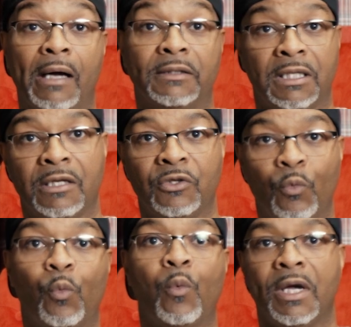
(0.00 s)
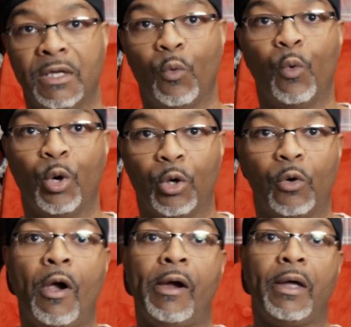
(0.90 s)
out there in the
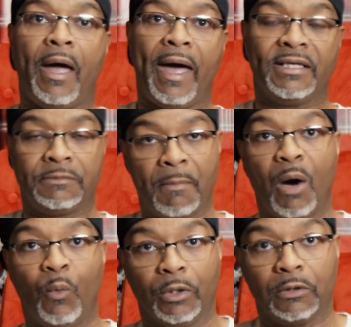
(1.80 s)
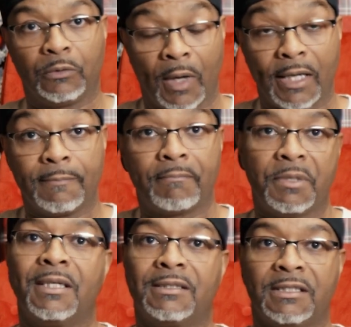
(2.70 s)
world as my work, right?
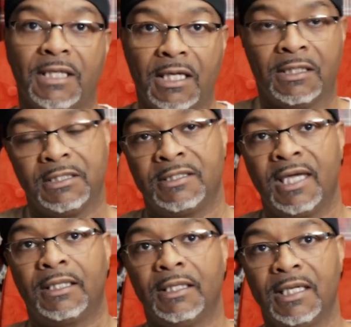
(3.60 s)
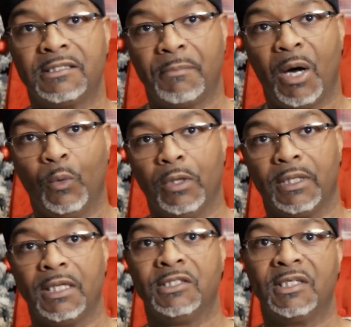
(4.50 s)
Because it technically is my
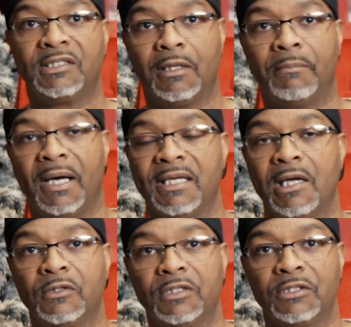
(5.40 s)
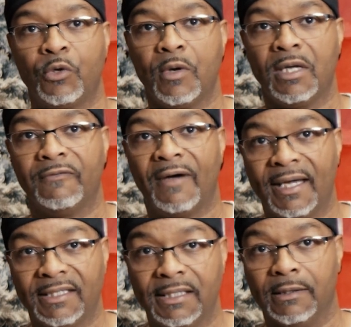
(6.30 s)
work. It's just somebody else's creative
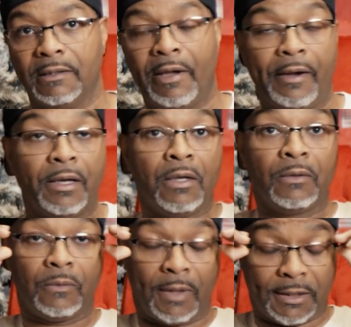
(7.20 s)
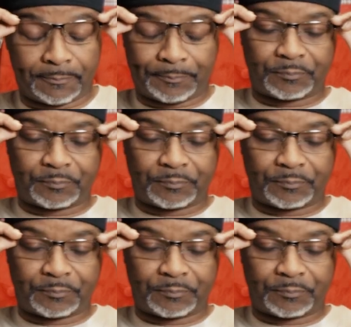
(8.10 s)
idea, right?